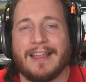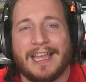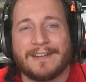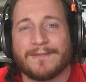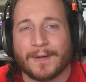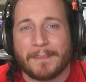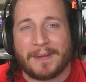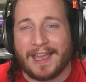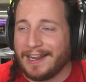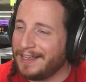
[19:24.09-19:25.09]
In for a
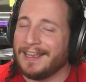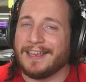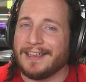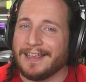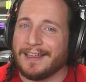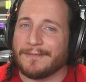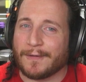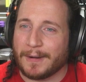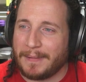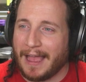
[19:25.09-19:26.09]
penny, in
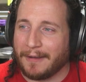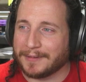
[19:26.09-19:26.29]
for a pound.